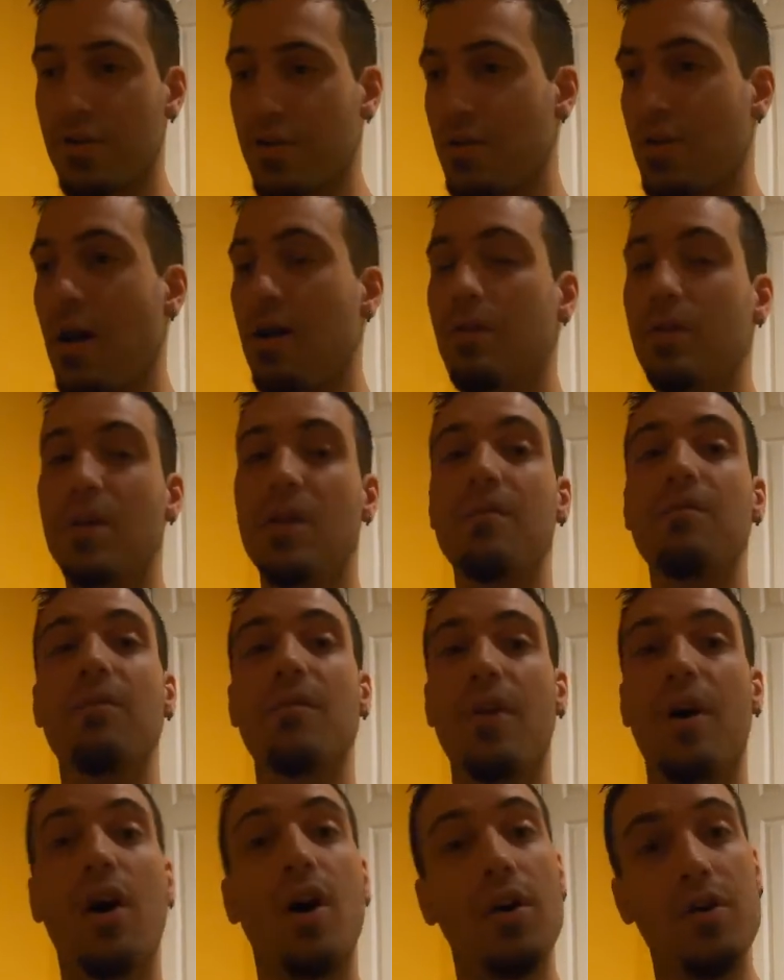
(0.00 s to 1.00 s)
you're now looking for
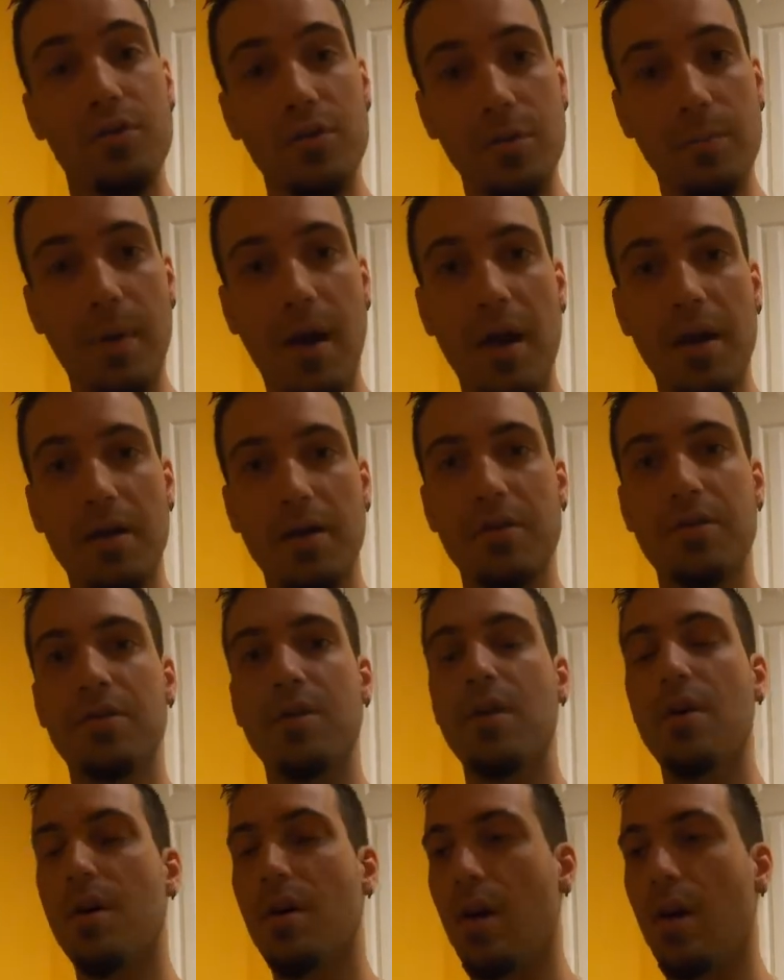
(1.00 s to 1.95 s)
the 100 buyers.